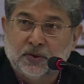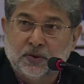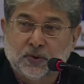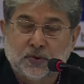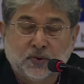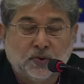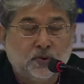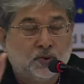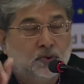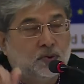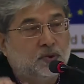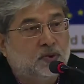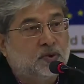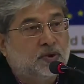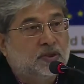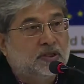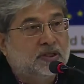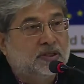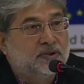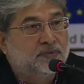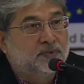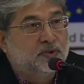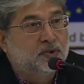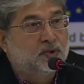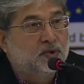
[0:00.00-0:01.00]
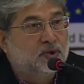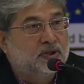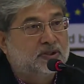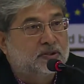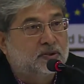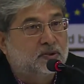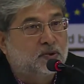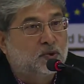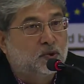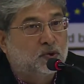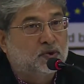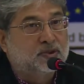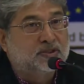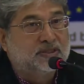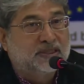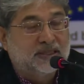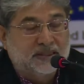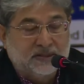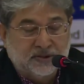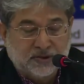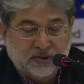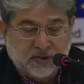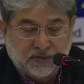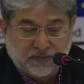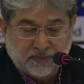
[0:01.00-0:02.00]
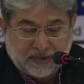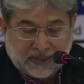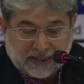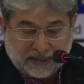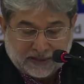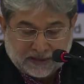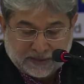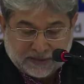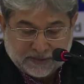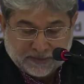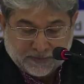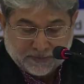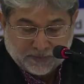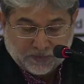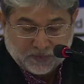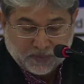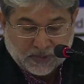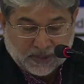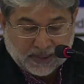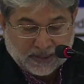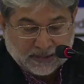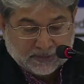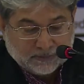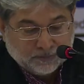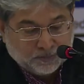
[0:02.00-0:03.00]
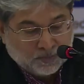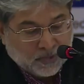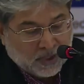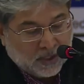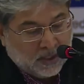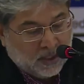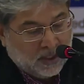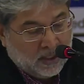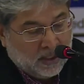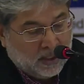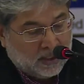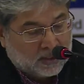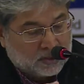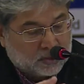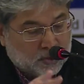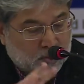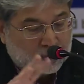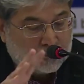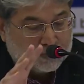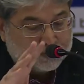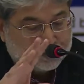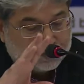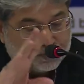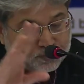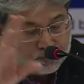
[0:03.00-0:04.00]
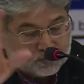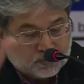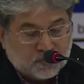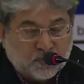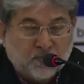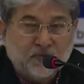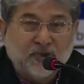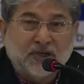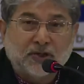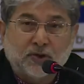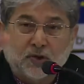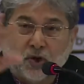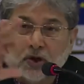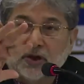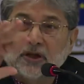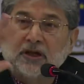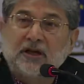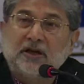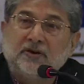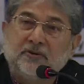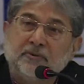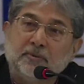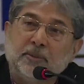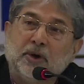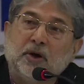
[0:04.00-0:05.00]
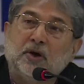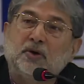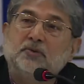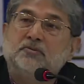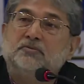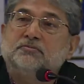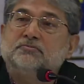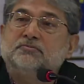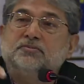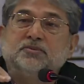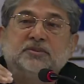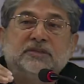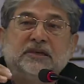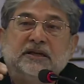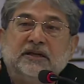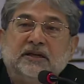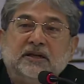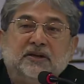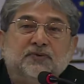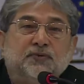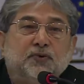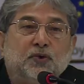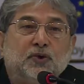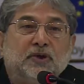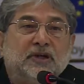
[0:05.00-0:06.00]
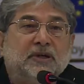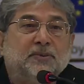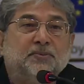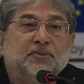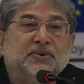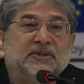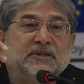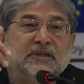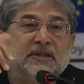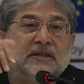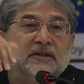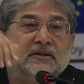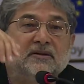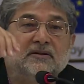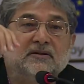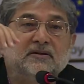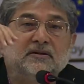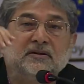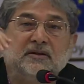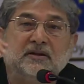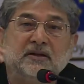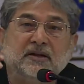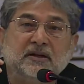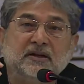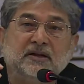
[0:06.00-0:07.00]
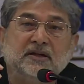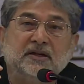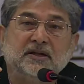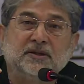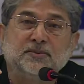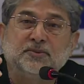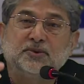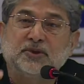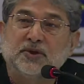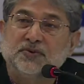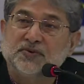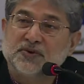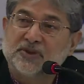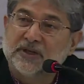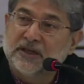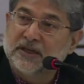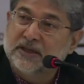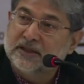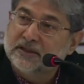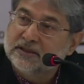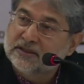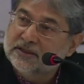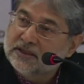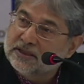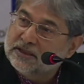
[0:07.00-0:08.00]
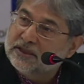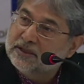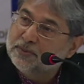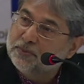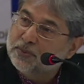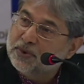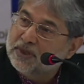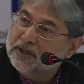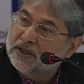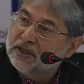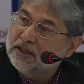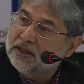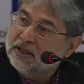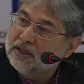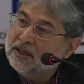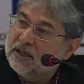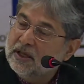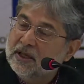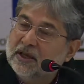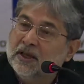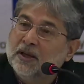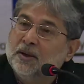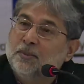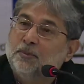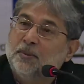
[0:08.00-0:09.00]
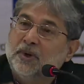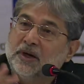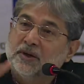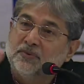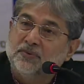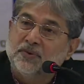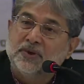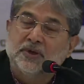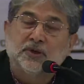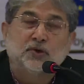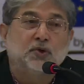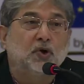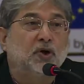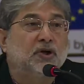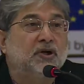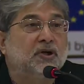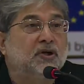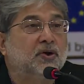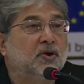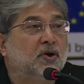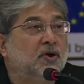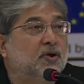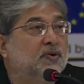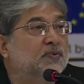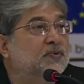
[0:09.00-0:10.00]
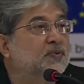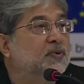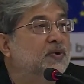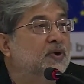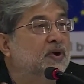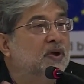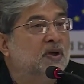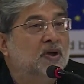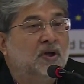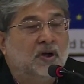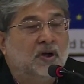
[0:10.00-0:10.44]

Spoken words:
to give you a good sense of that, right? So we are talking about 13-14% in terms of share in GDP, but we are talking of